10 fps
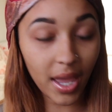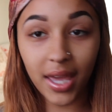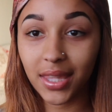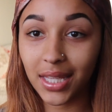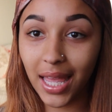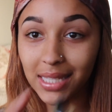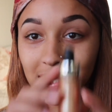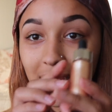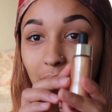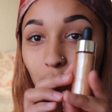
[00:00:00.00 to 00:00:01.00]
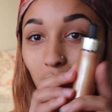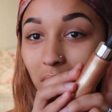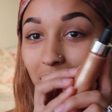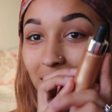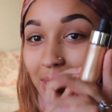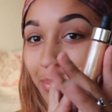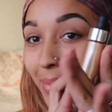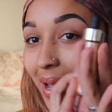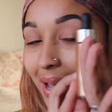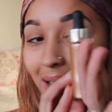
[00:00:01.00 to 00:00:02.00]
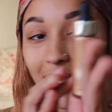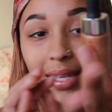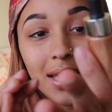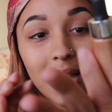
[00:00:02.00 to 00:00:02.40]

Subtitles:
And the last thing was my